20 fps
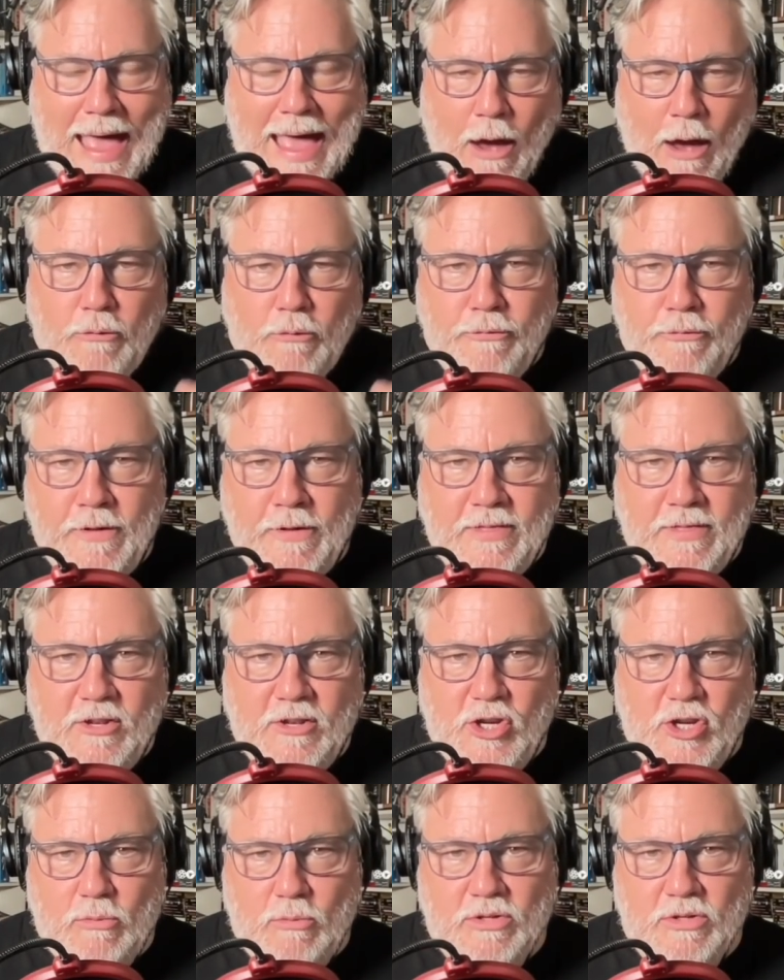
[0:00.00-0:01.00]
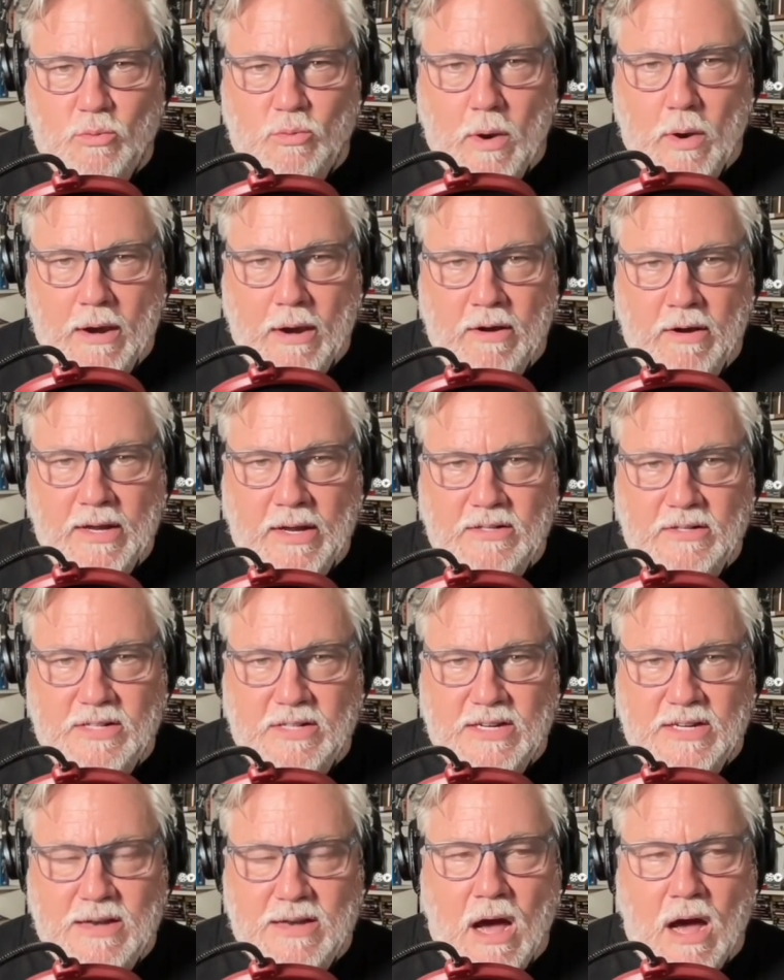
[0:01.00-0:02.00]
outfit that she was wearing
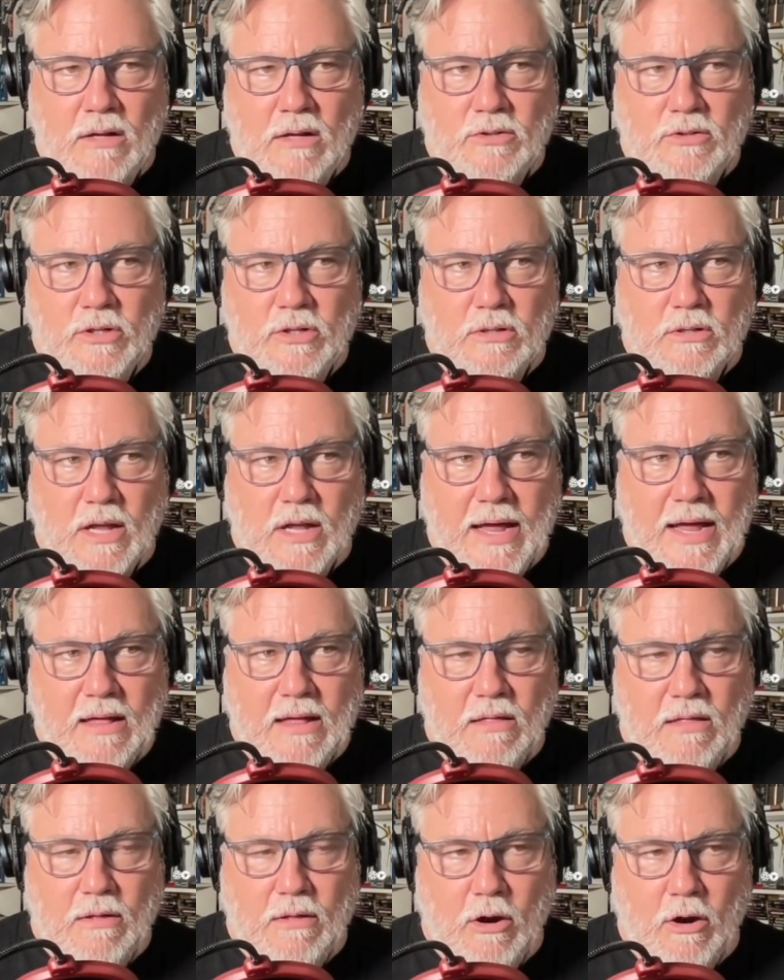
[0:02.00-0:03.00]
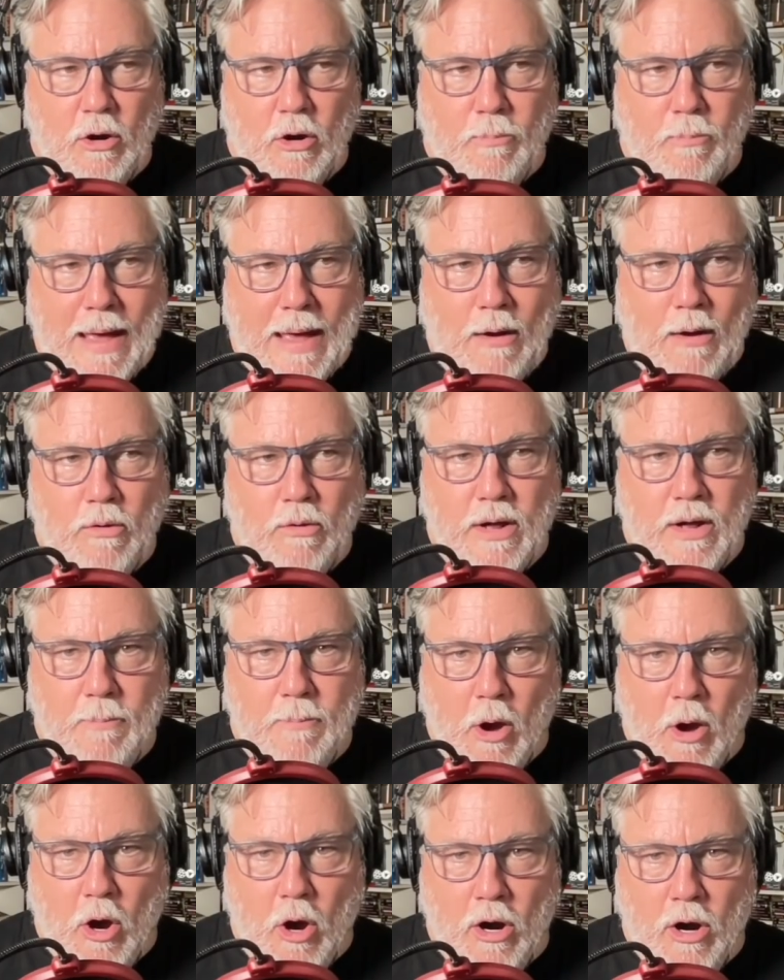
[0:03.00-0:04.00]
did not look like her powered-up
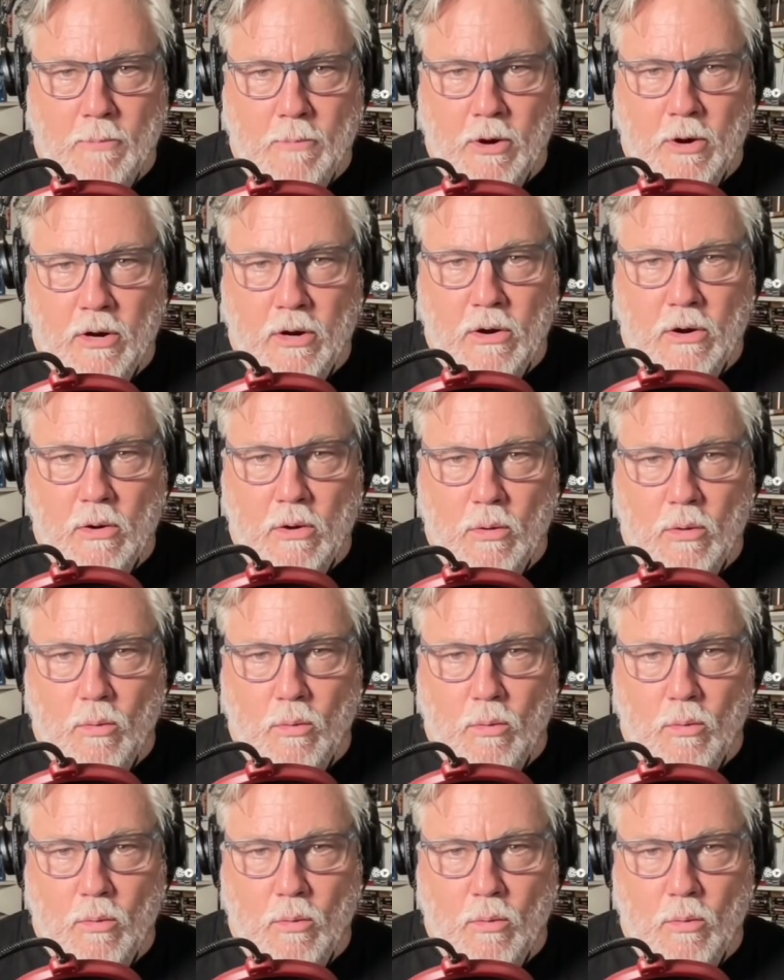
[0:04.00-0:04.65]
armor,